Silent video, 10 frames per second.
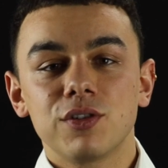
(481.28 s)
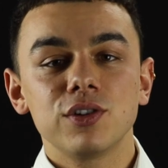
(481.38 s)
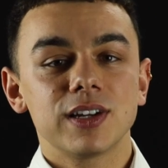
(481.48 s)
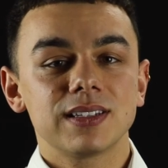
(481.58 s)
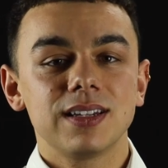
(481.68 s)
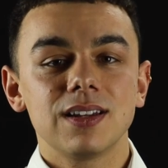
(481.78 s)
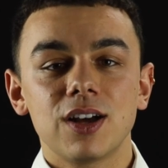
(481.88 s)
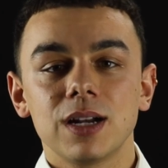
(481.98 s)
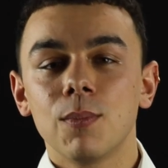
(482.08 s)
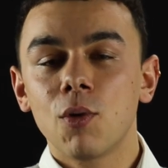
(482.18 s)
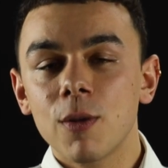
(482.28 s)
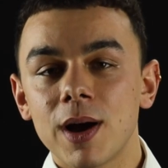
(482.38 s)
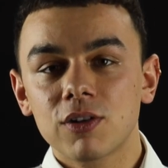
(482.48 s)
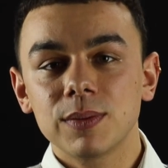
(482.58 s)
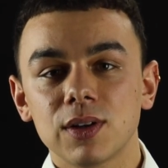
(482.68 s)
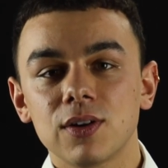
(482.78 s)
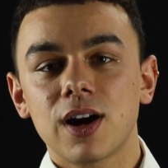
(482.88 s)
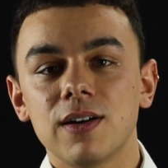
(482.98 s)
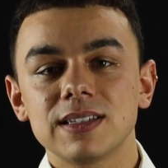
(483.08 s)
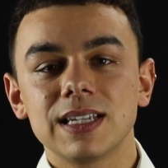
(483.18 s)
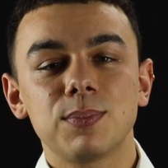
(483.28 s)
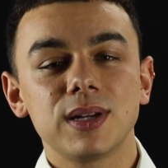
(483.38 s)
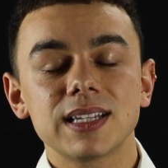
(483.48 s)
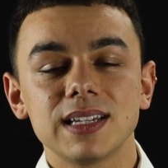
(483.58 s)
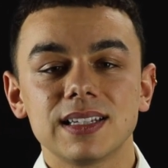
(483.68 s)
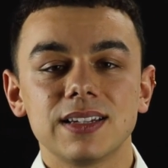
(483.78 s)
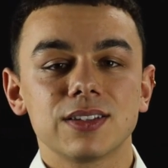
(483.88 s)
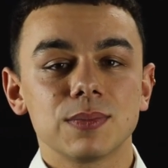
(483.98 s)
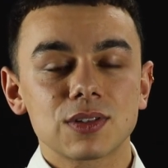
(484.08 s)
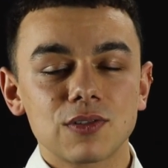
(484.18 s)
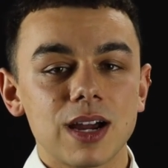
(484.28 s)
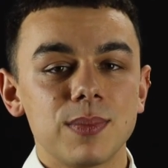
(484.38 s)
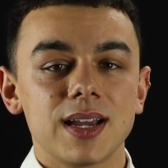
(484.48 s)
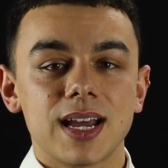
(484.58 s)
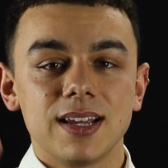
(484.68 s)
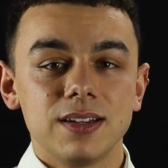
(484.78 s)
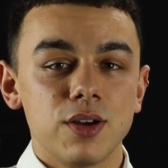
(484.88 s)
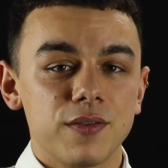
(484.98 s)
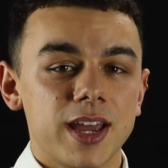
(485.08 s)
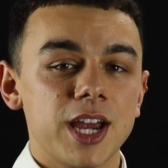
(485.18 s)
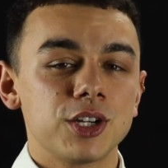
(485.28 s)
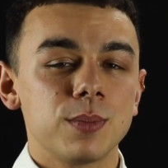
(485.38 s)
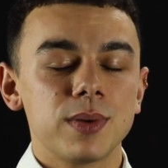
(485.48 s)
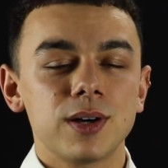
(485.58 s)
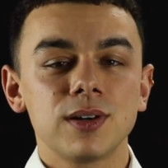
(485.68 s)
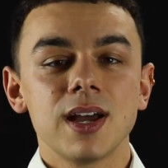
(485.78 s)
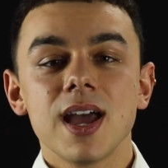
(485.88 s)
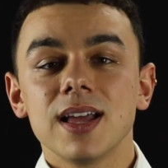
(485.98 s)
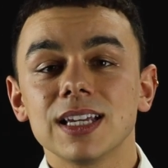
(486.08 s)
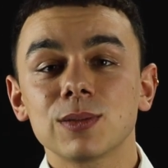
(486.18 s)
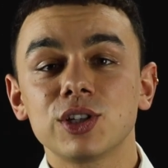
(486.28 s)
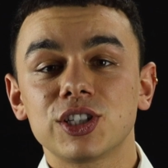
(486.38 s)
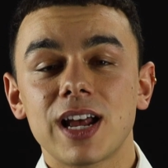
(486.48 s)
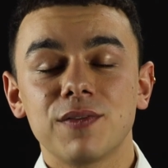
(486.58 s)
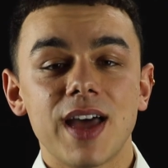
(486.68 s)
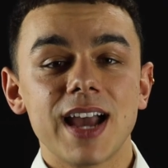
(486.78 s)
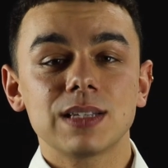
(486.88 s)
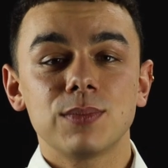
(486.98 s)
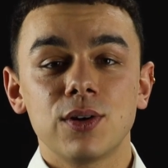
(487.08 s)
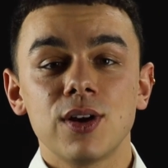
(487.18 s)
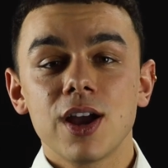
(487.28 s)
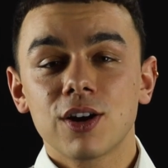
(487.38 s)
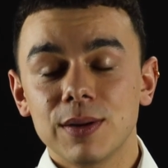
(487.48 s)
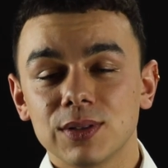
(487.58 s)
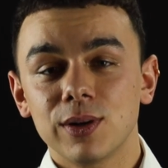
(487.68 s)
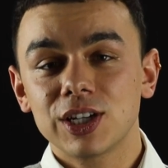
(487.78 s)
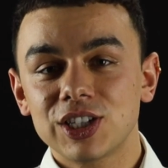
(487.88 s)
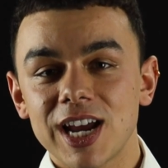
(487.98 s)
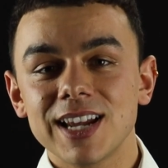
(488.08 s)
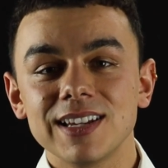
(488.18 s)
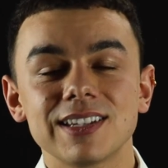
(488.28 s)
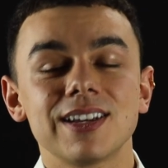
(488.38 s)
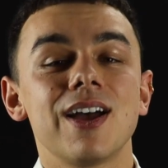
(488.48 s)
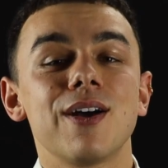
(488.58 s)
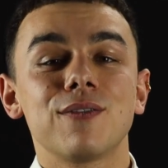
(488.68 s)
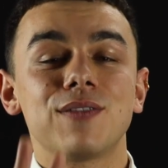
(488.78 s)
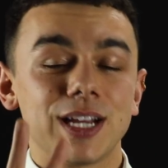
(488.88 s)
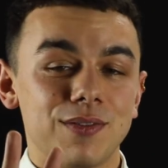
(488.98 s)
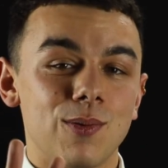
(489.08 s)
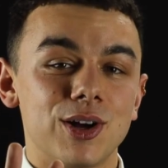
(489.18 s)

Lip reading: If you're interested in learning more about cryptocurrency, please consider subscribing and hit the notification bell. This was Shad for EXMO Crypto Exchange. Thank you for